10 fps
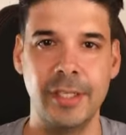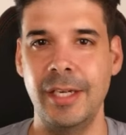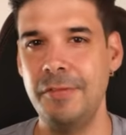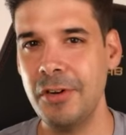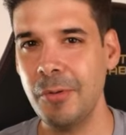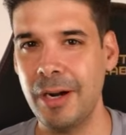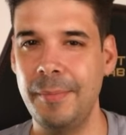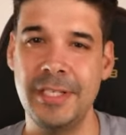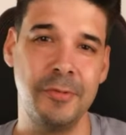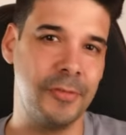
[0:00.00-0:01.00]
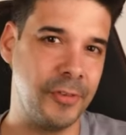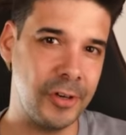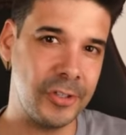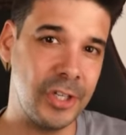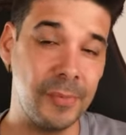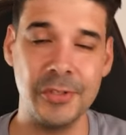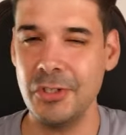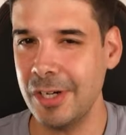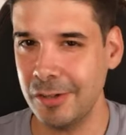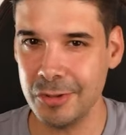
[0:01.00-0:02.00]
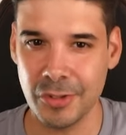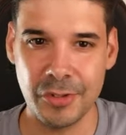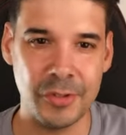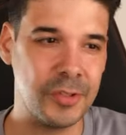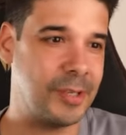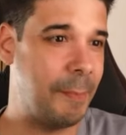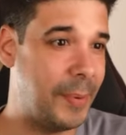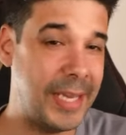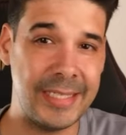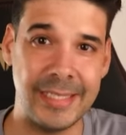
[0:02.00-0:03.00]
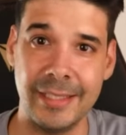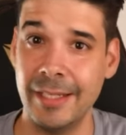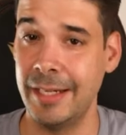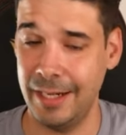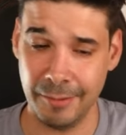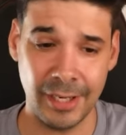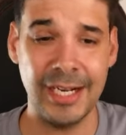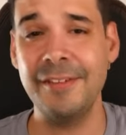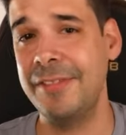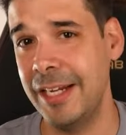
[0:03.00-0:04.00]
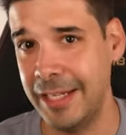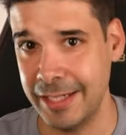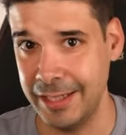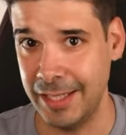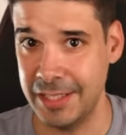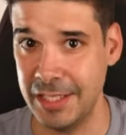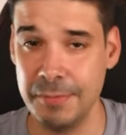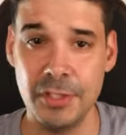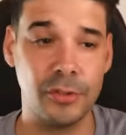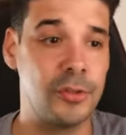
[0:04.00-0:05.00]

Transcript: If you don't want to mess with Photoshop, you can also use Placeit, and I'm going to leave the link in the description to